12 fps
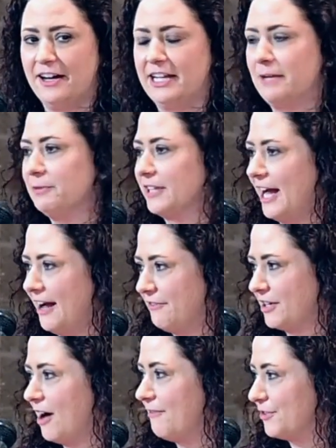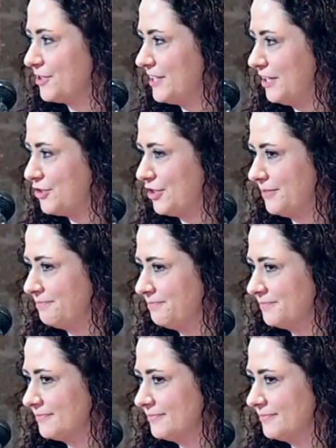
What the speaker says: unable to have a conversation